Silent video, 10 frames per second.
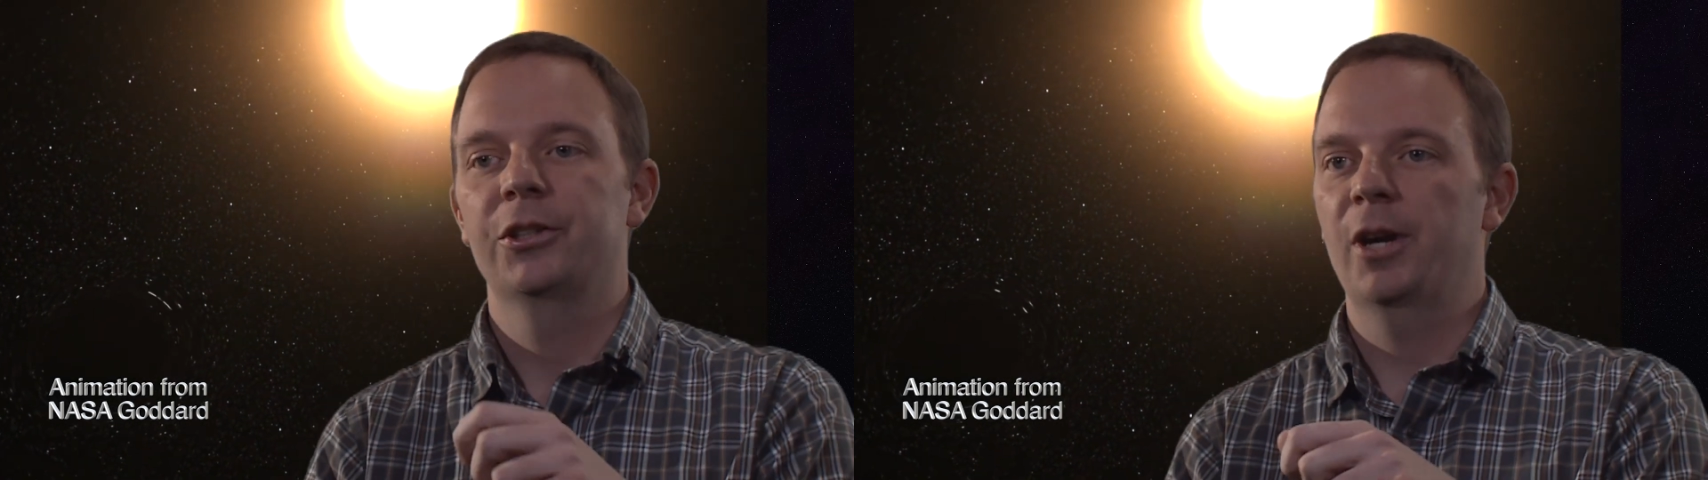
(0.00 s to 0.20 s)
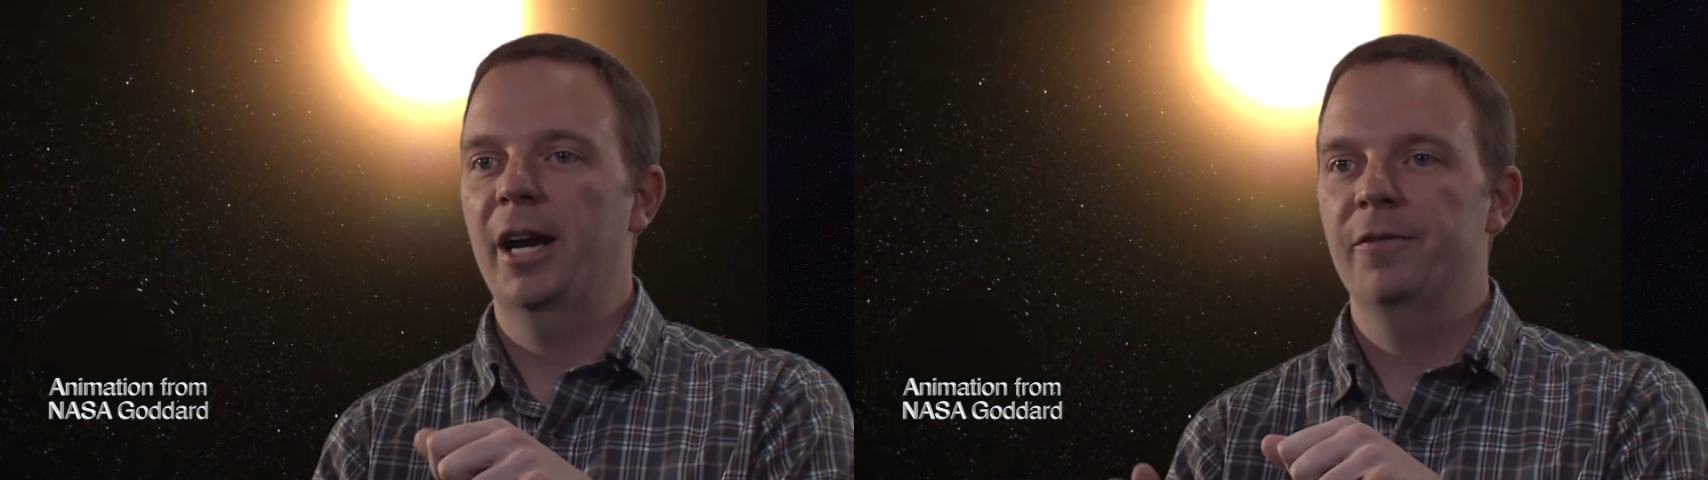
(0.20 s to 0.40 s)

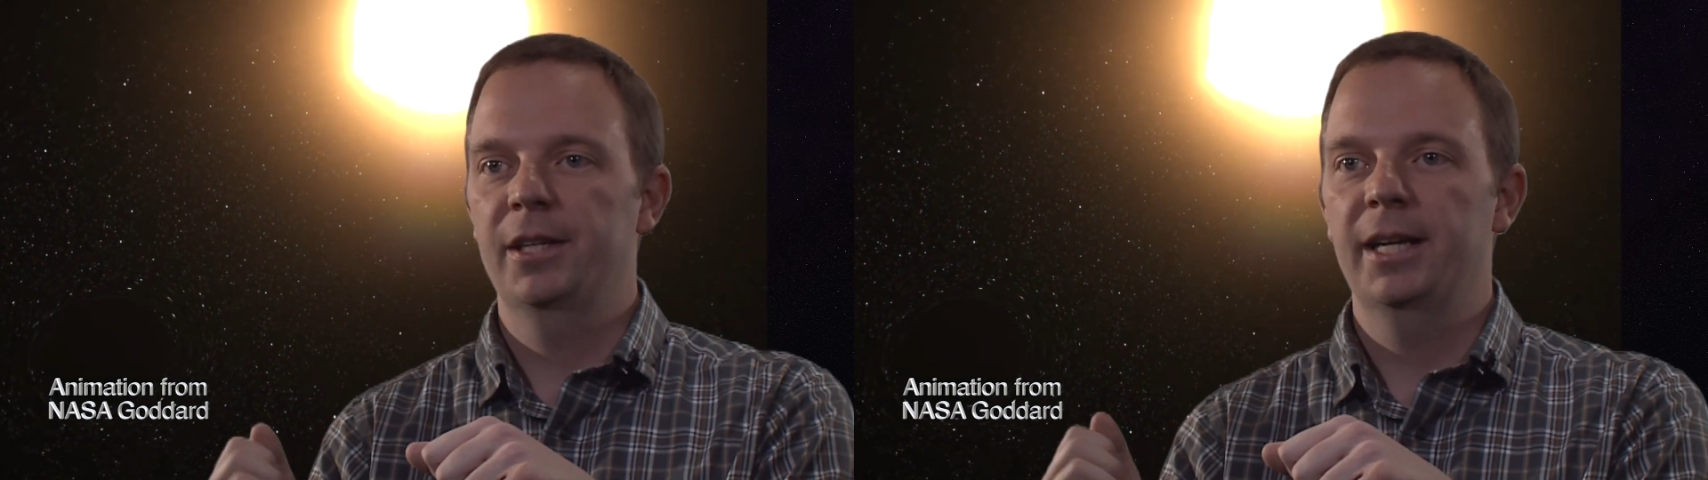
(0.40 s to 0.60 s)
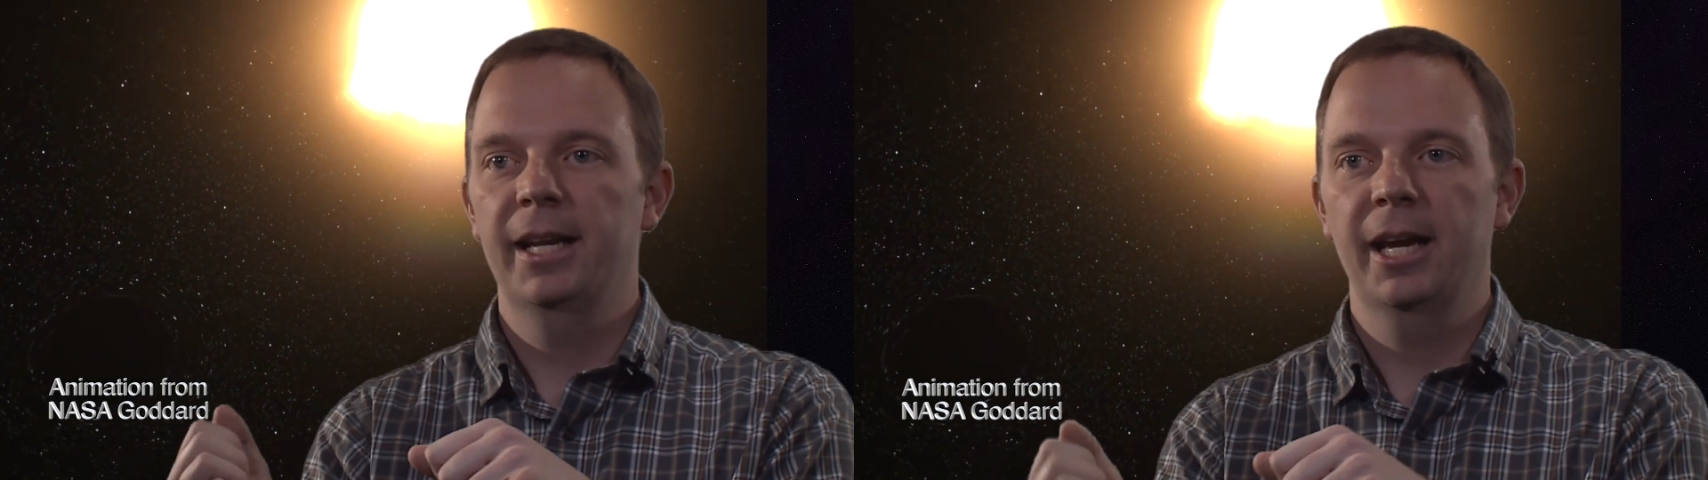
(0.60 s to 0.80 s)
drive the
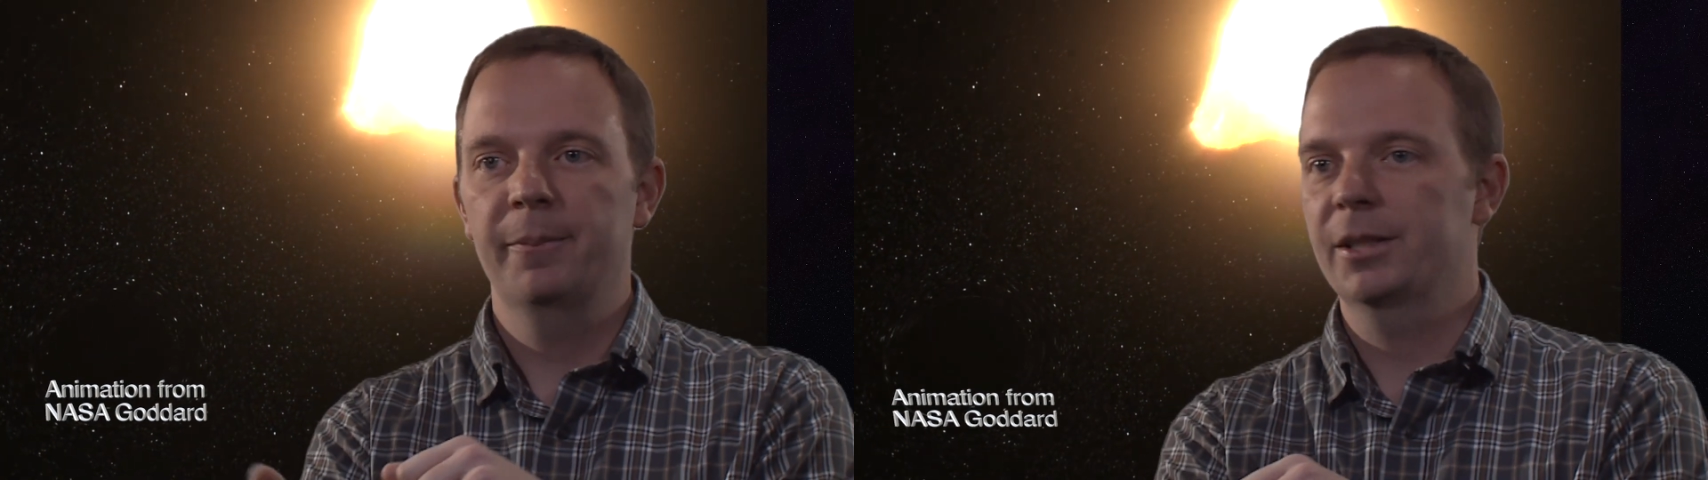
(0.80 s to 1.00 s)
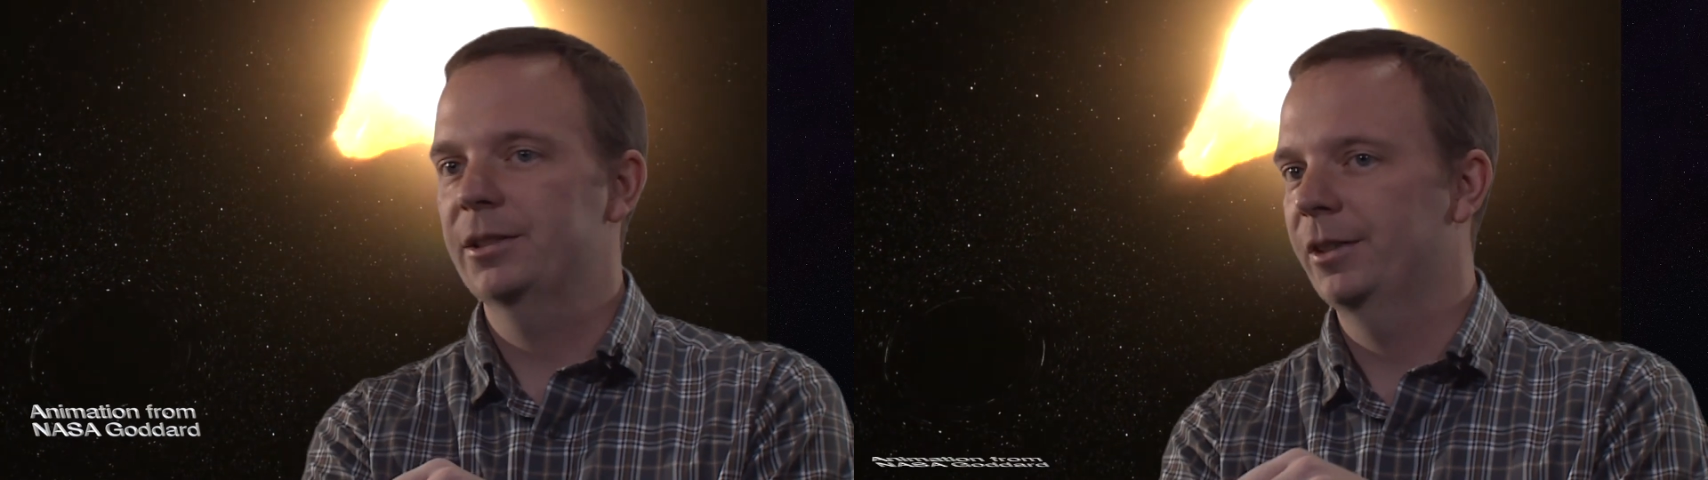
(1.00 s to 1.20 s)

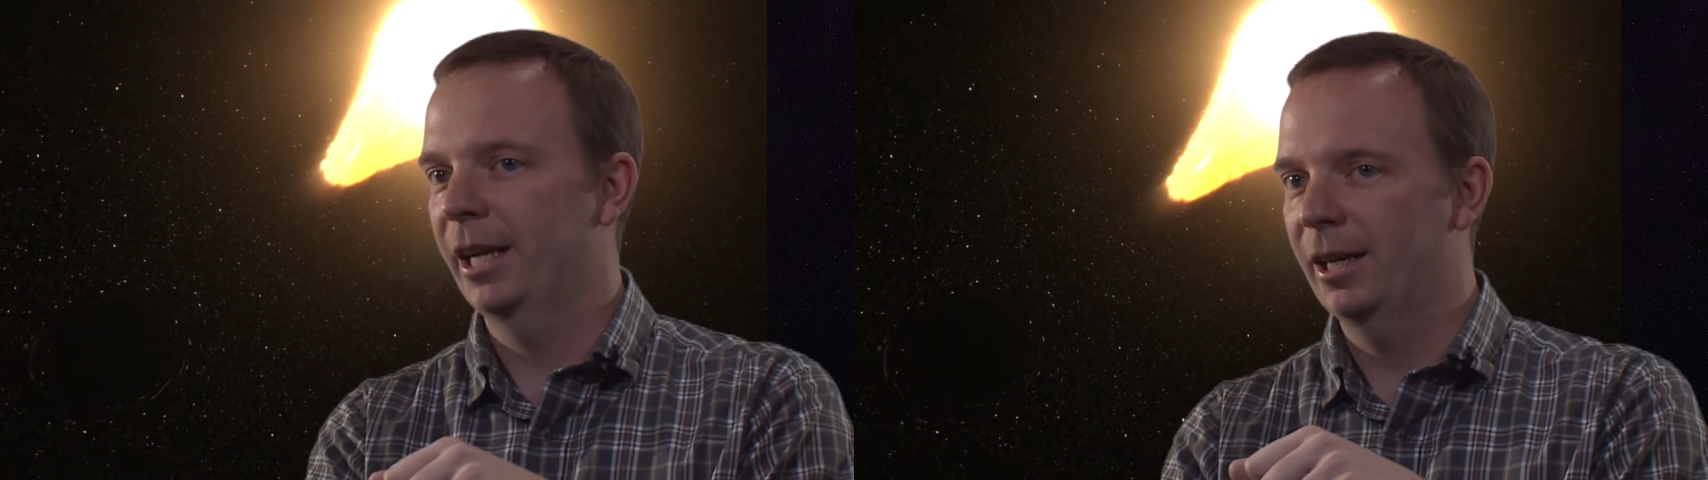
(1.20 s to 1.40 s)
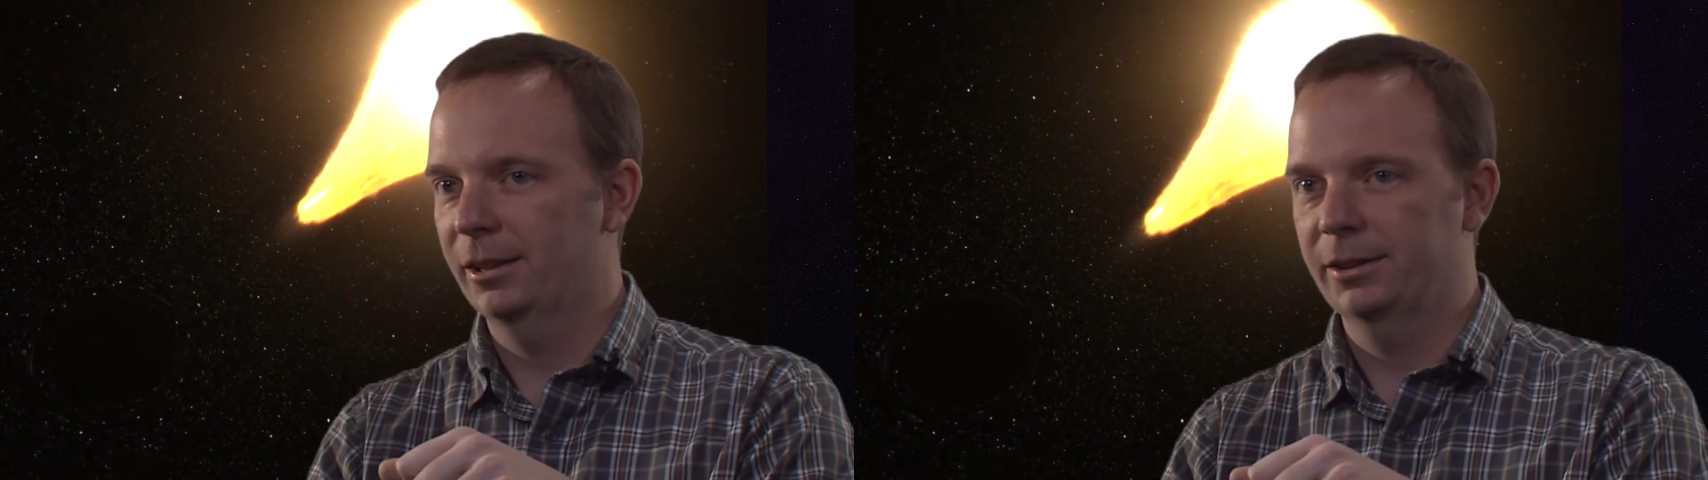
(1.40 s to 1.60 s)
dynamics of
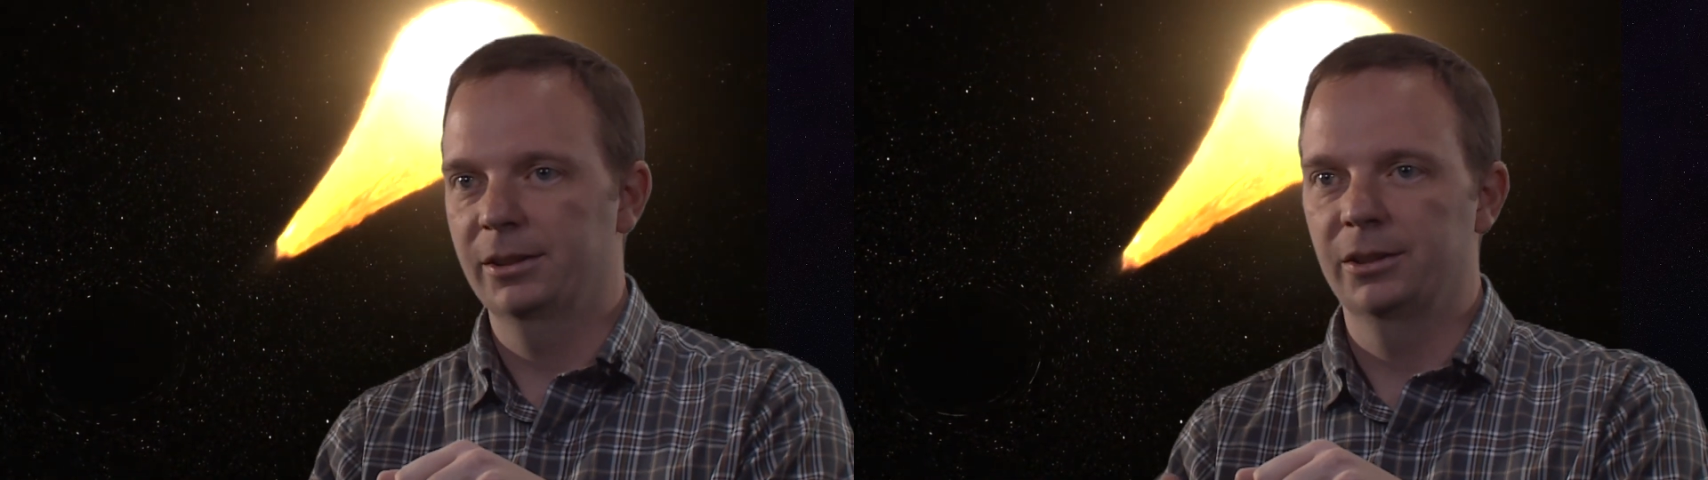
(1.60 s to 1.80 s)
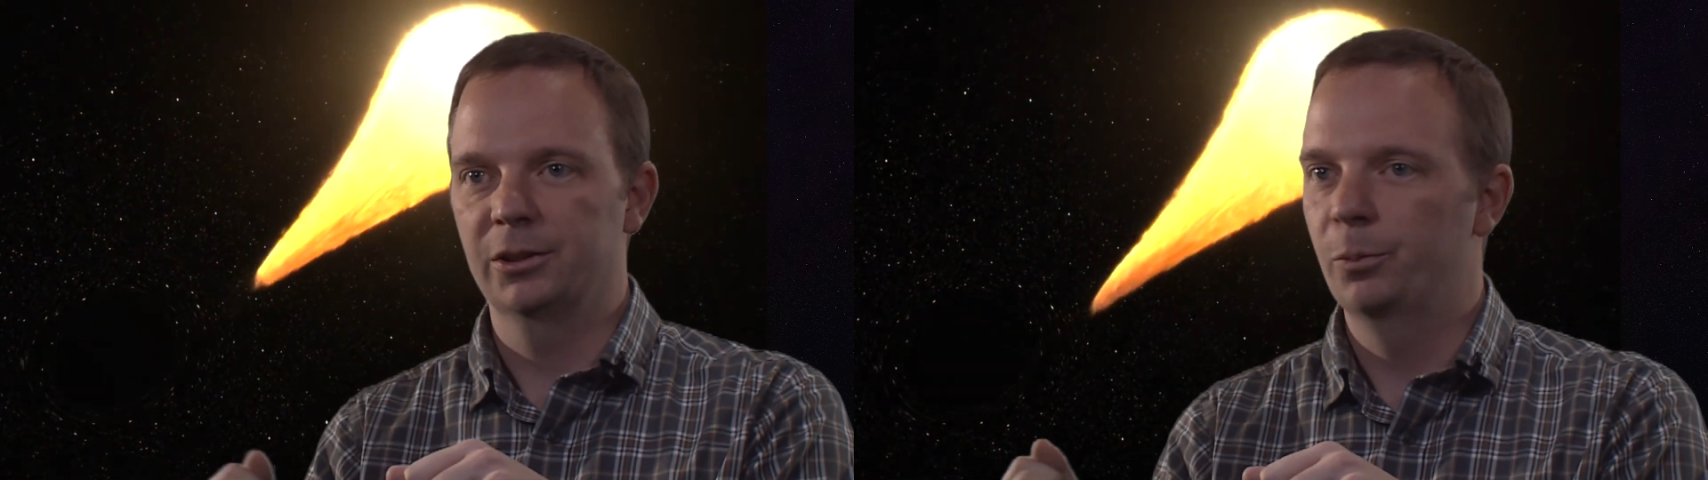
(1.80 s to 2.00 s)

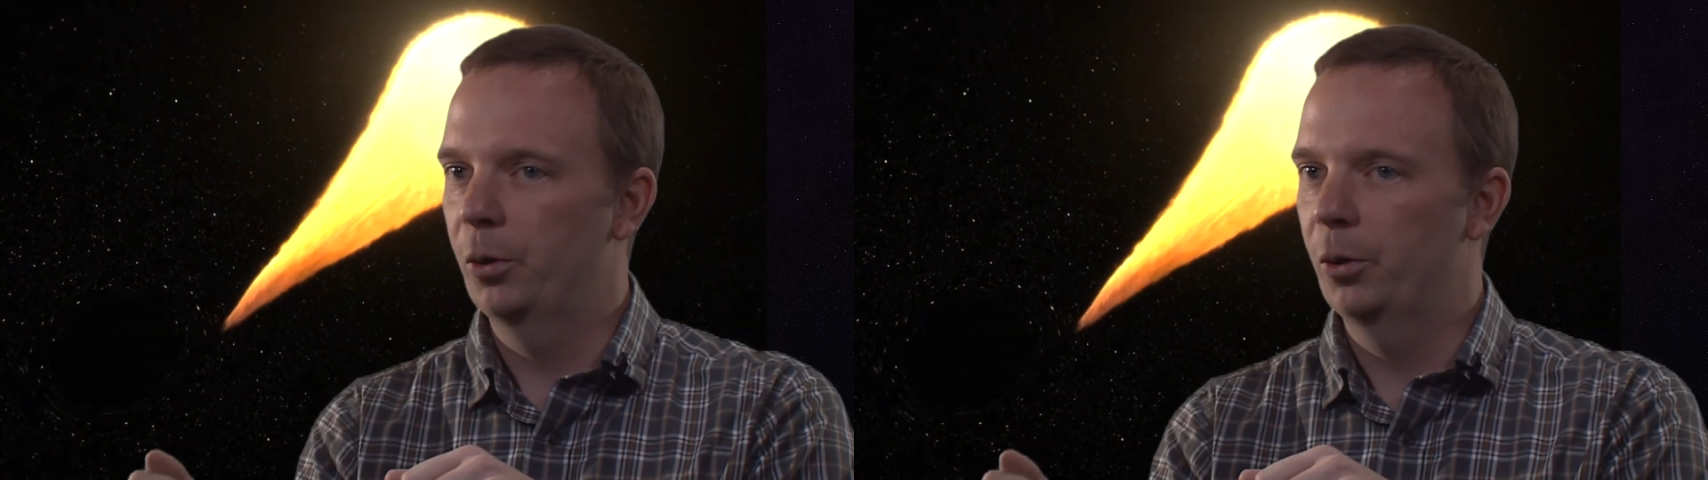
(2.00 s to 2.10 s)
galaxies